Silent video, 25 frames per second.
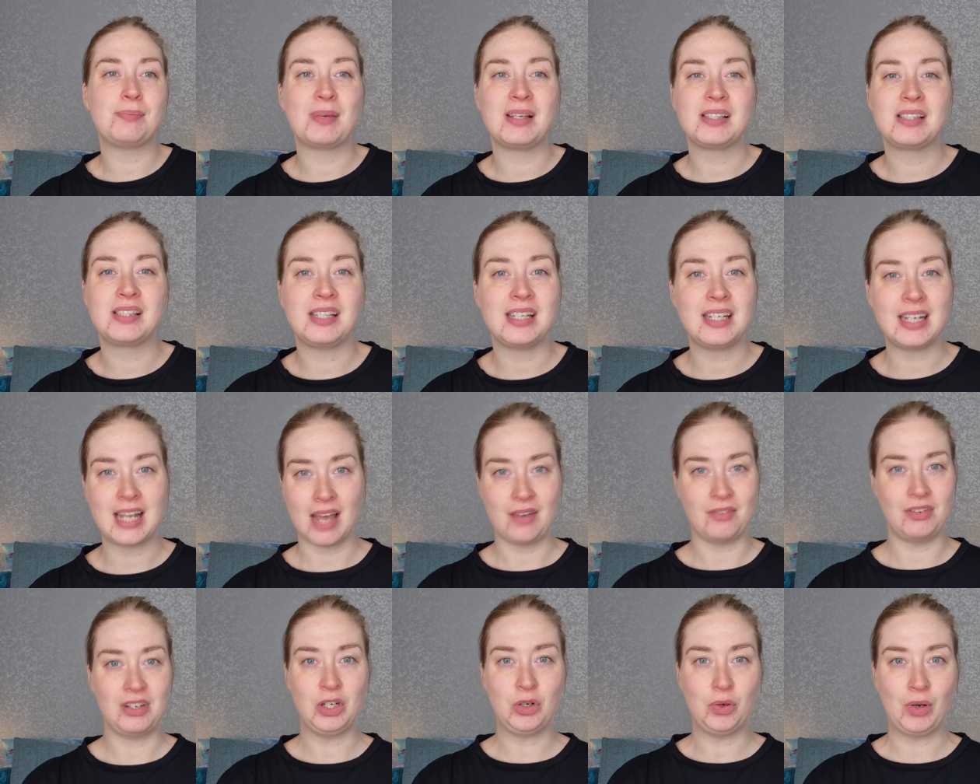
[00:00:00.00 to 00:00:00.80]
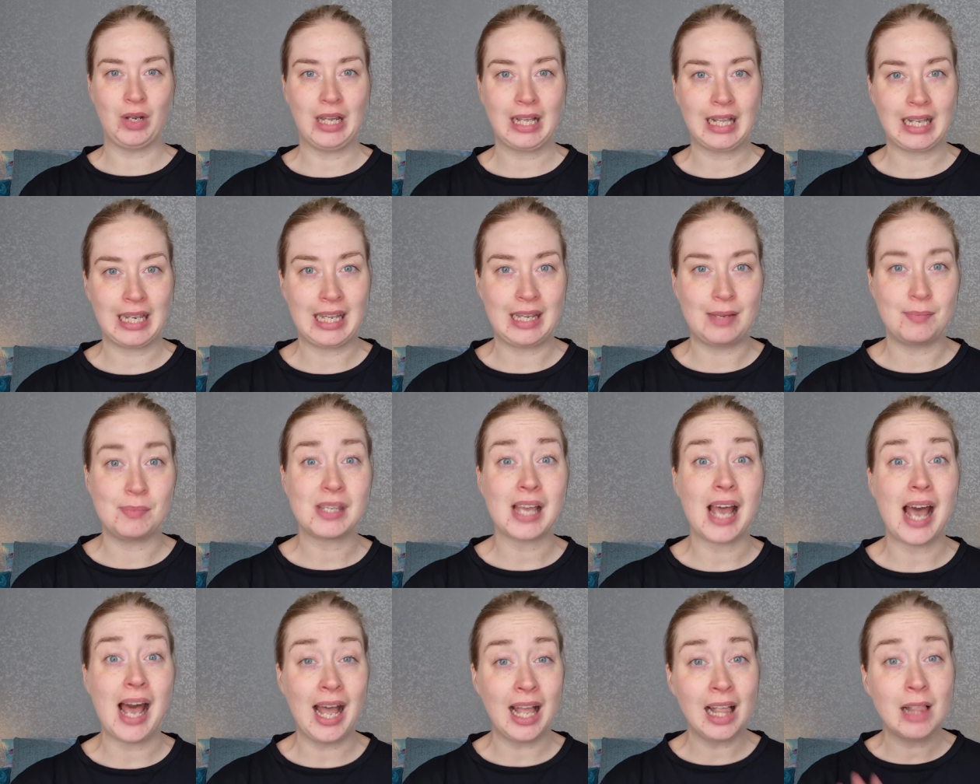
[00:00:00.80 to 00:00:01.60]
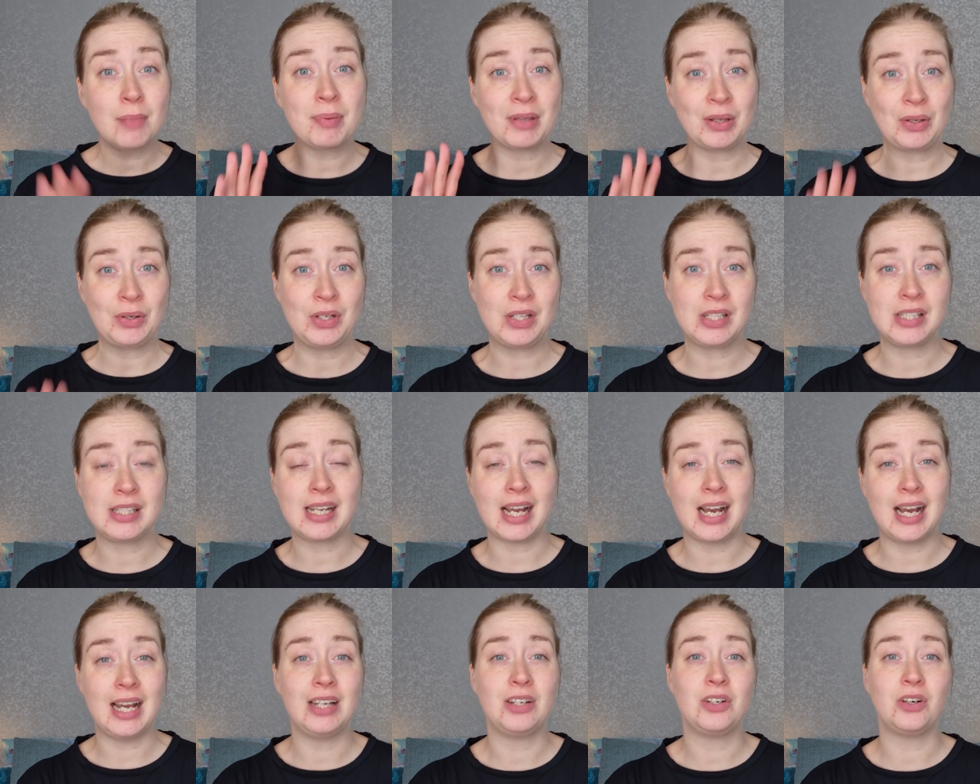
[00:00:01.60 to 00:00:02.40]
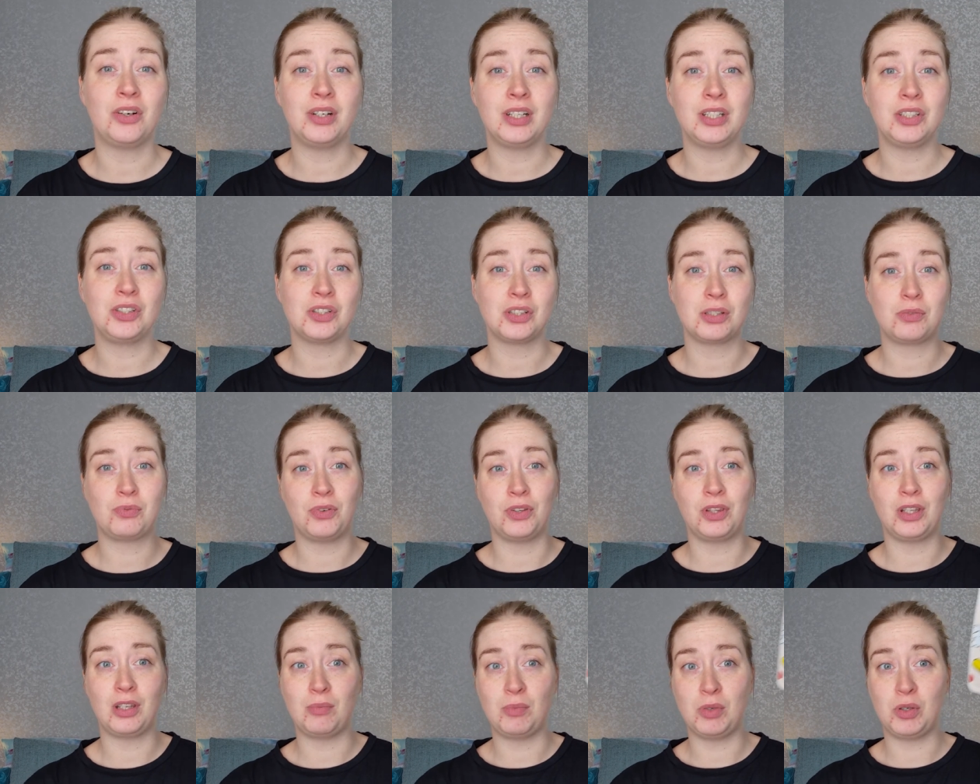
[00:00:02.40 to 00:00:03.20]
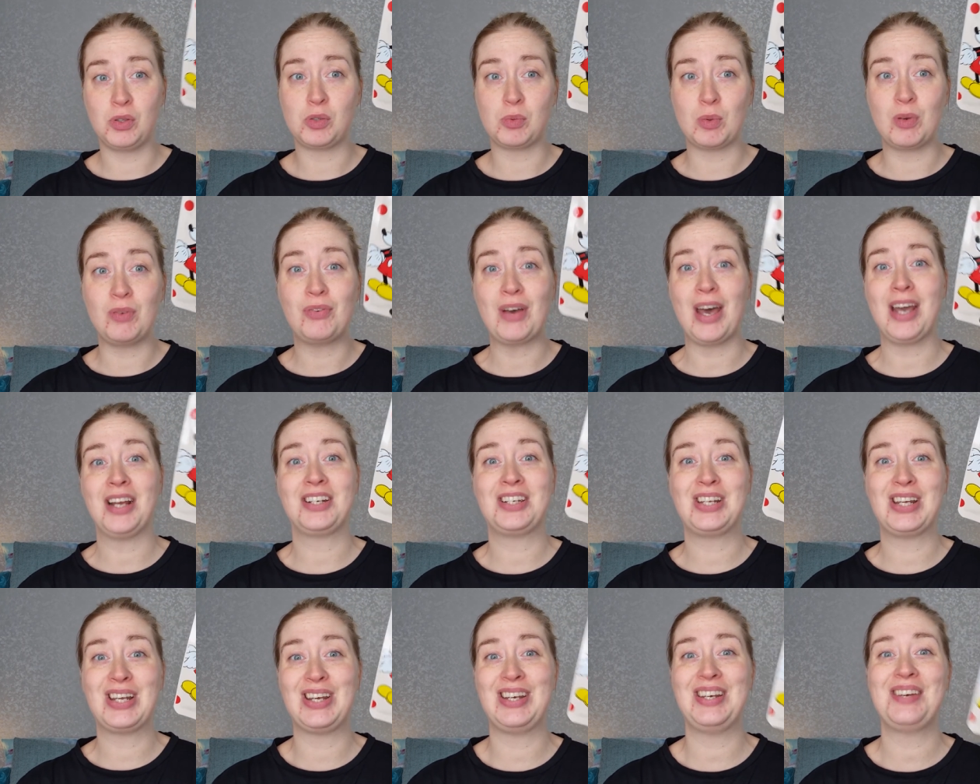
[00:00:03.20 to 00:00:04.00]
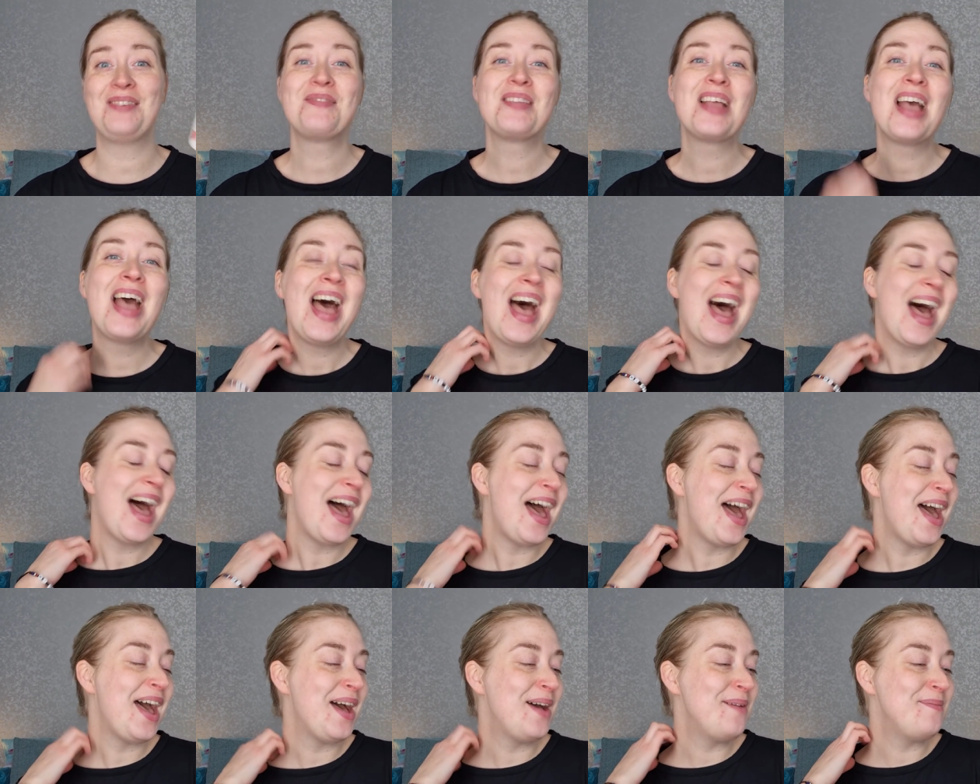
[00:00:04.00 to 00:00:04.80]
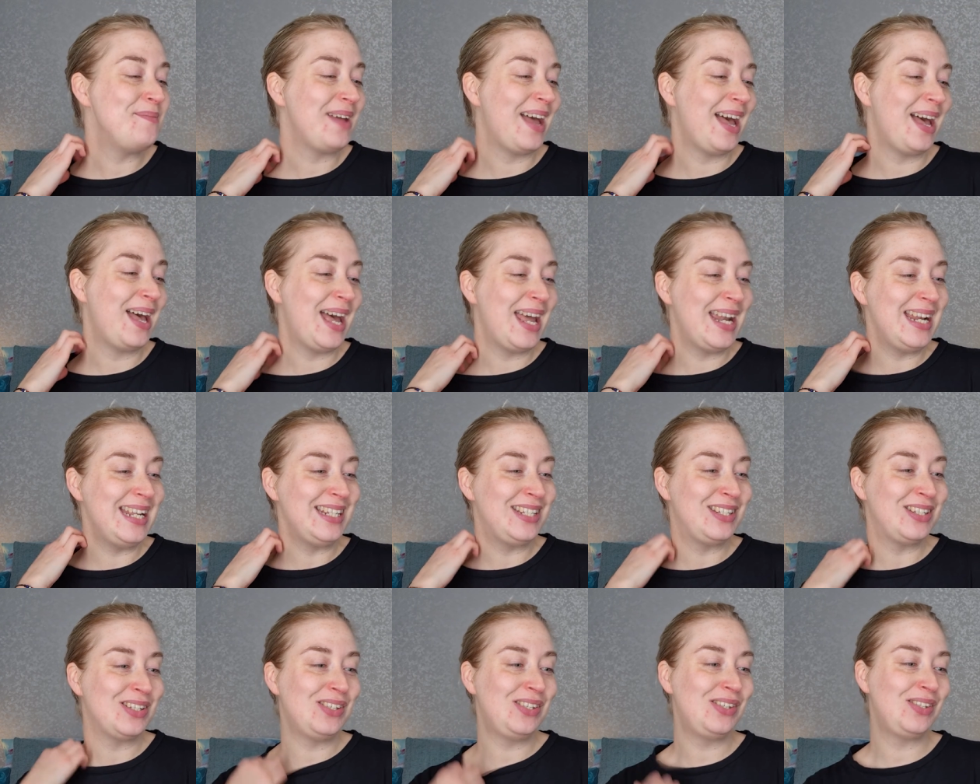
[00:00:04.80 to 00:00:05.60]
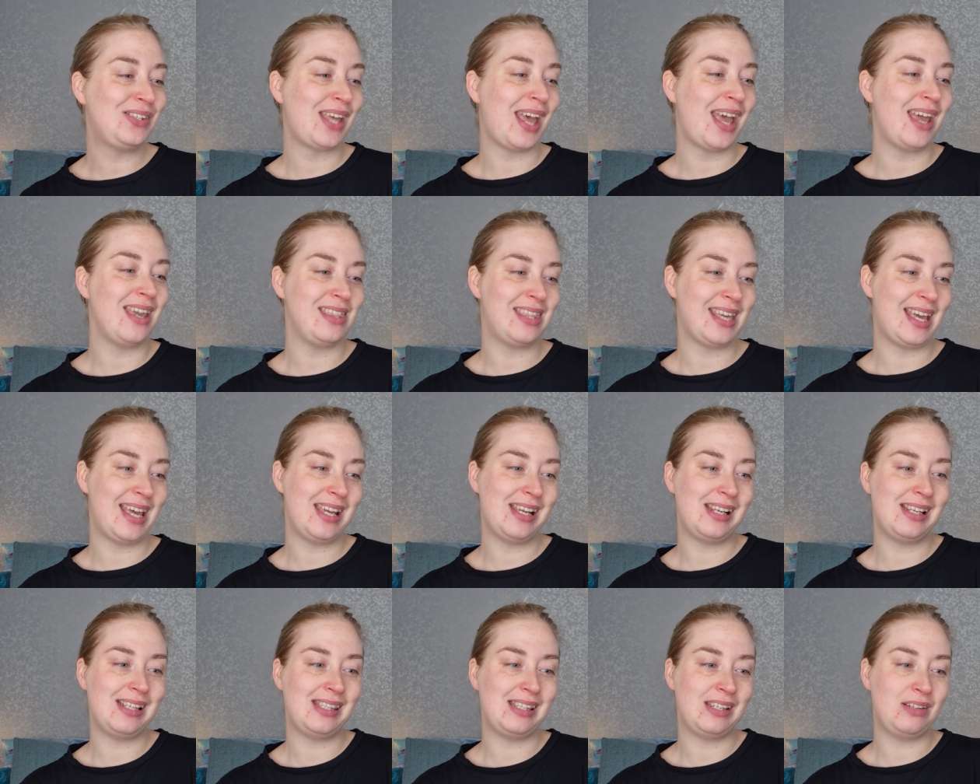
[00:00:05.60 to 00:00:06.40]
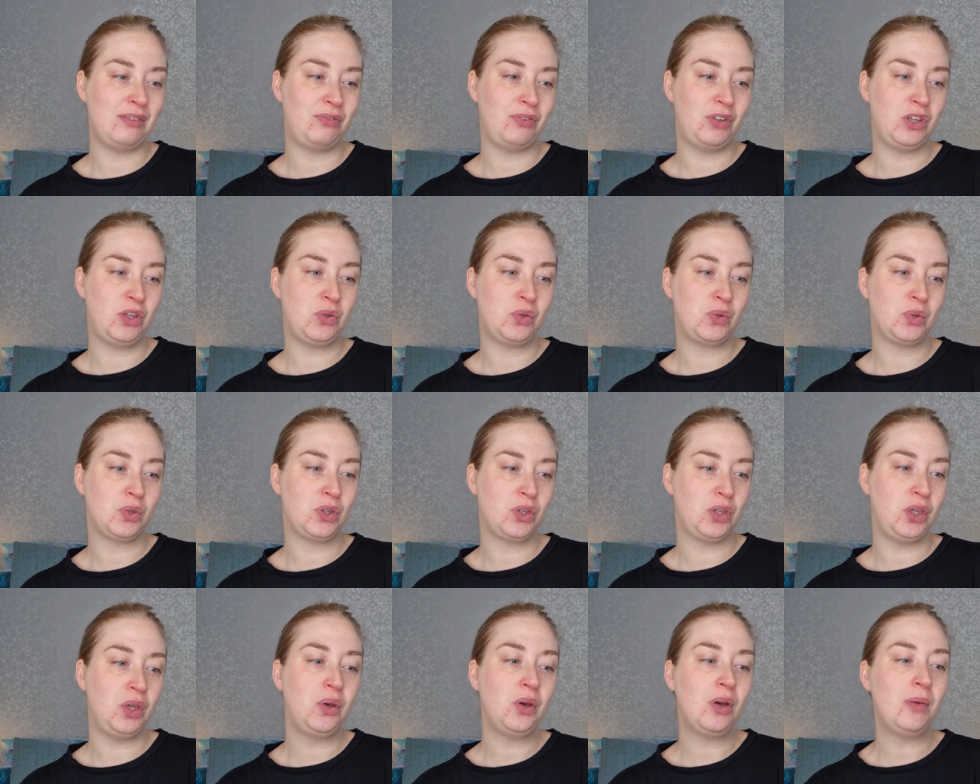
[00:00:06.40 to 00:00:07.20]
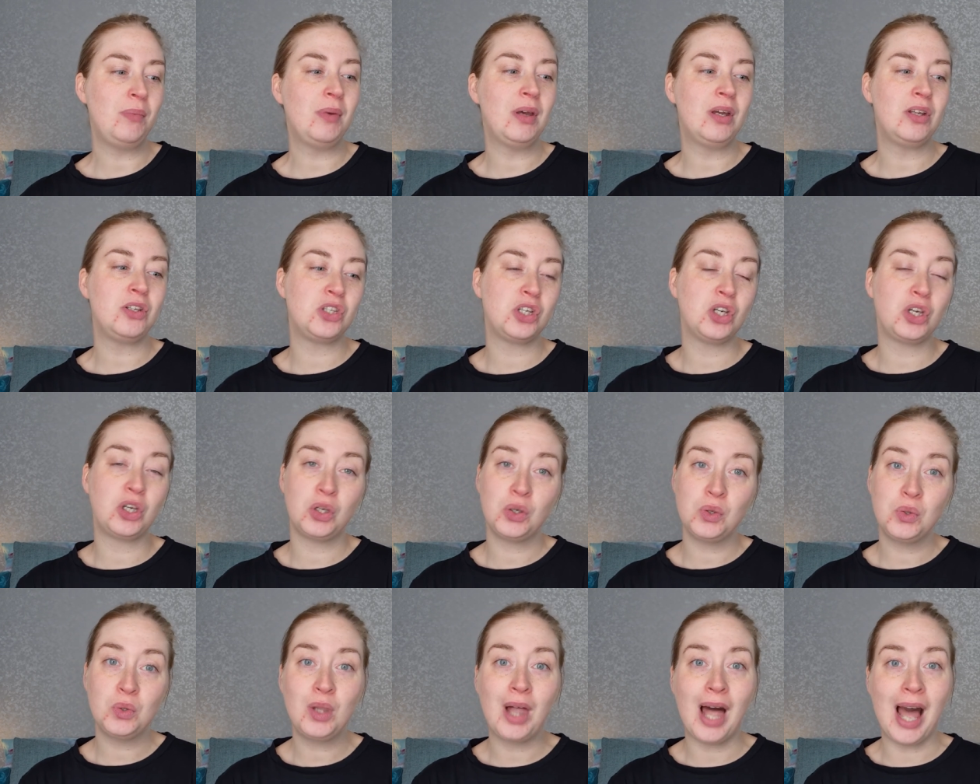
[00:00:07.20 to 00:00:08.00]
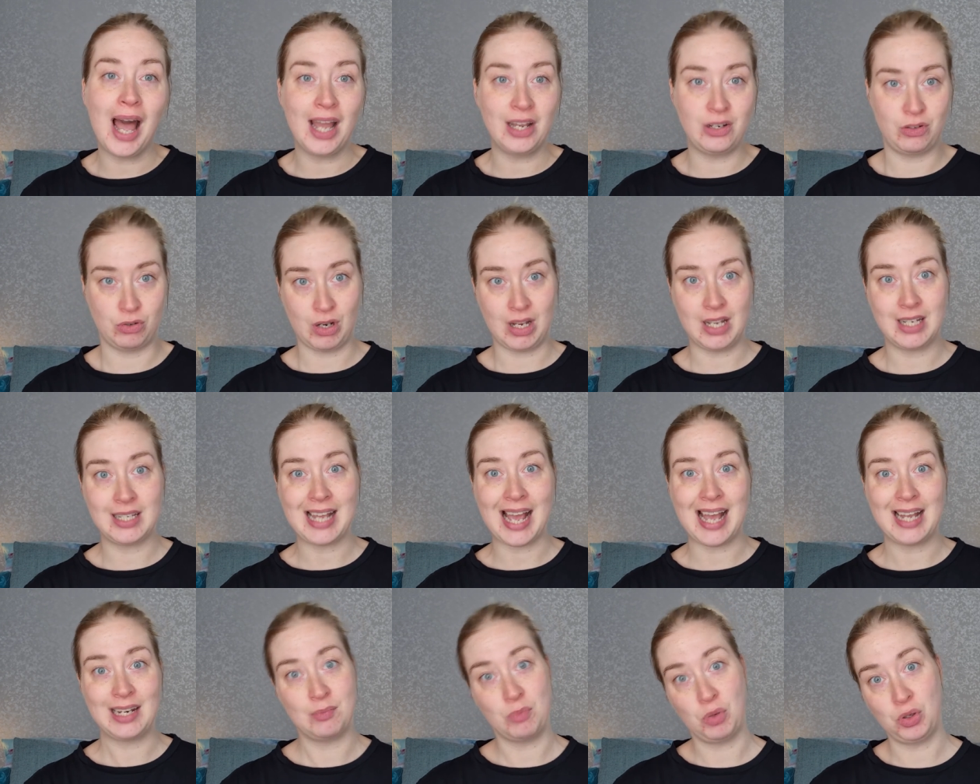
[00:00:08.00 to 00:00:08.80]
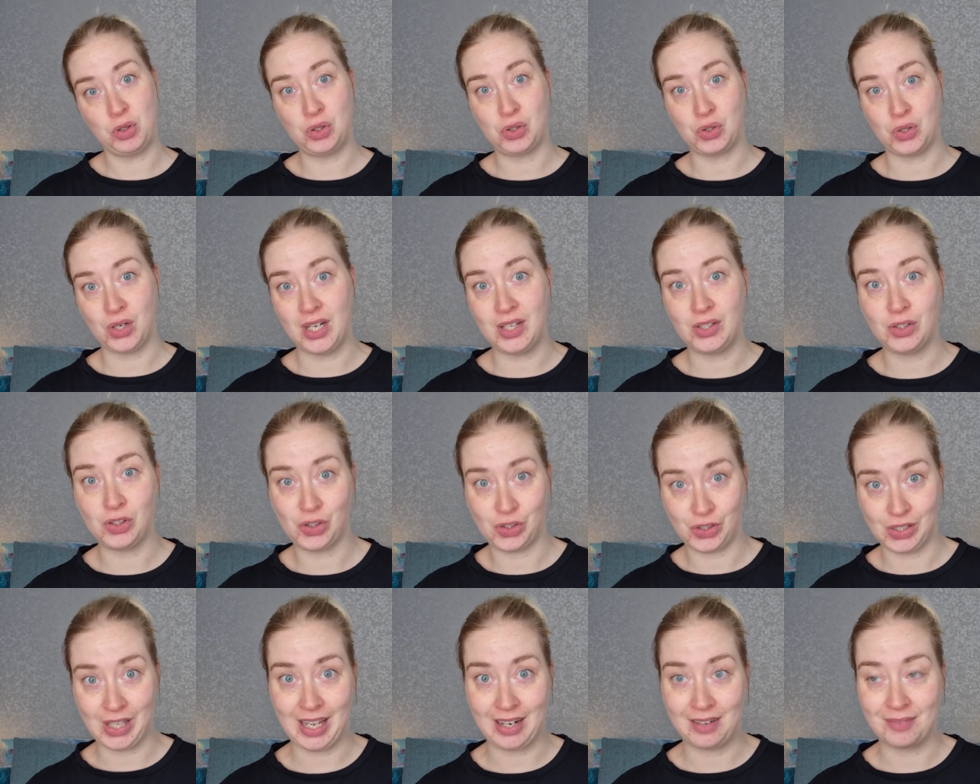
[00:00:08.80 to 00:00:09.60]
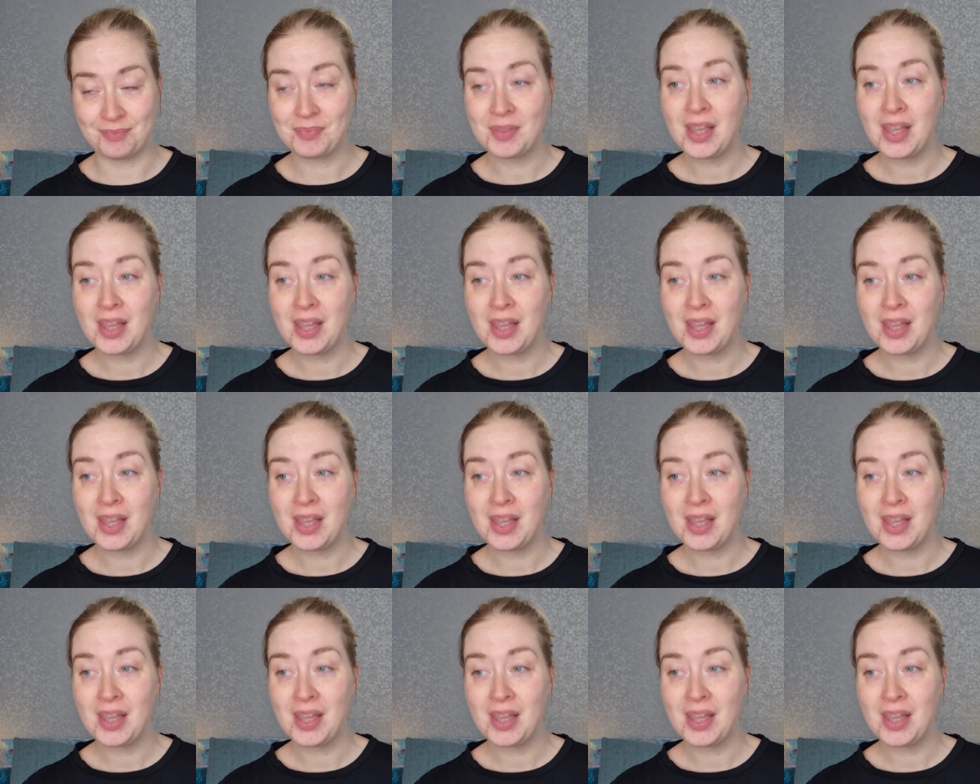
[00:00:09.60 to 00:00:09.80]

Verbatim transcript: mask didn't have any great claims. I'll be honest, I got it just for the amusement factor. And it does say that it is infused with cucumber to cool, hydrate and moisturise your skin.